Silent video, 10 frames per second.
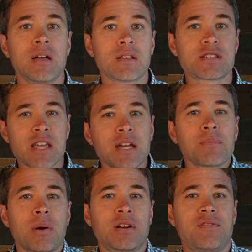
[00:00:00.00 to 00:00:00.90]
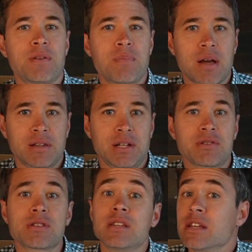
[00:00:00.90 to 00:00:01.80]
The second part of feedback
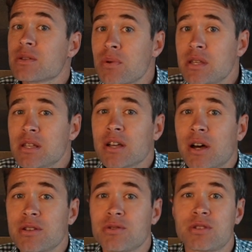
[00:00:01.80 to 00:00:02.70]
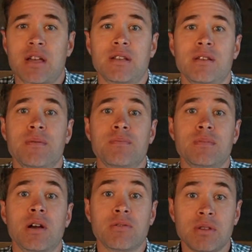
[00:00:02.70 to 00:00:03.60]
literacy is we need
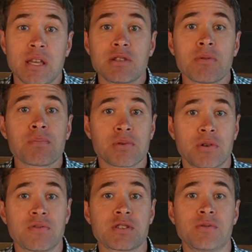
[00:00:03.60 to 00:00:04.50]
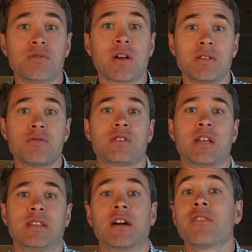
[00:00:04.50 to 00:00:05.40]
to improve student
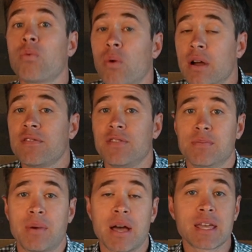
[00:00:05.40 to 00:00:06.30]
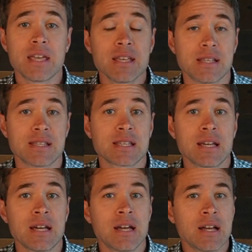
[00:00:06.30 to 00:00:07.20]
understanding of what feedback is.
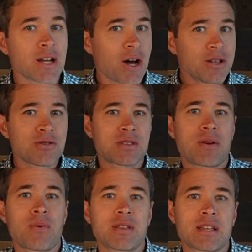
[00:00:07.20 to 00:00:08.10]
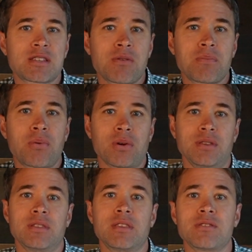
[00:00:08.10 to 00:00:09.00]
To understand why that's so
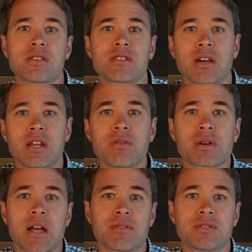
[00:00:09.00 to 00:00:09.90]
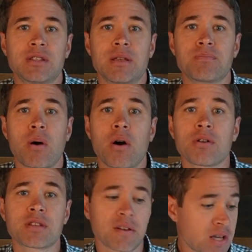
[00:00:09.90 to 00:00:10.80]
important, there's a study recounted in
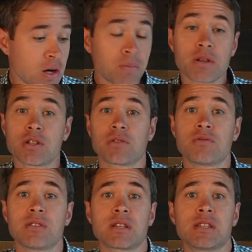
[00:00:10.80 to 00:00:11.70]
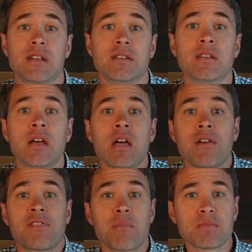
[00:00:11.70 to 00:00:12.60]
Paul Tufts' Helping Children Succeed
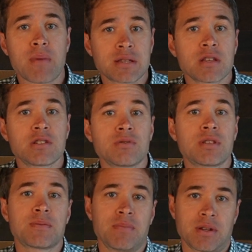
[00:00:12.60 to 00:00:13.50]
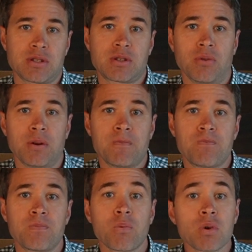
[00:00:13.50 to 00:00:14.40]
from Massachusetts Middle School,
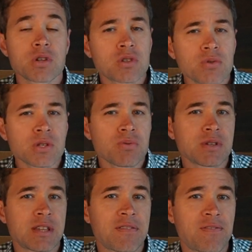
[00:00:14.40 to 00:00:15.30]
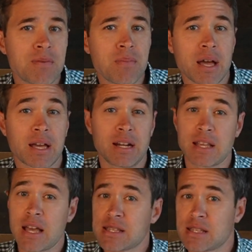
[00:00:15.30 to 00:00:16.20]
where students received feedback on
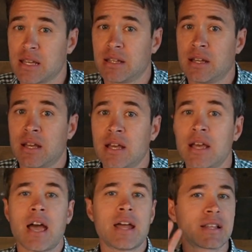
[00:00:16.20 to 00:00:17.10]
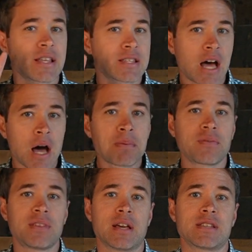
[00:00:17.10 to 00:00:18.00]
an essay. And at the top
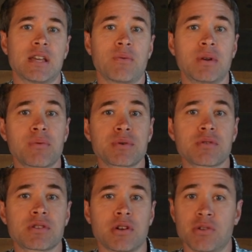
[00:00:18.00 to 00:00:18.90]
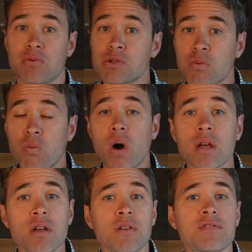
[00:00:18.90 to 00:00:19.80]
of the essay, when it was returned, was
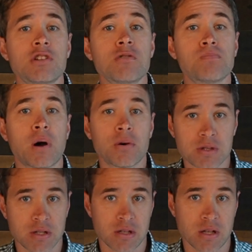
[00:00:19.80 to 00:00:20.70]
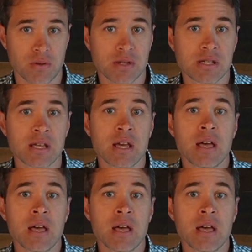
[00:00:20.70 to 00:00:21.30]
one of 2 post-it notes.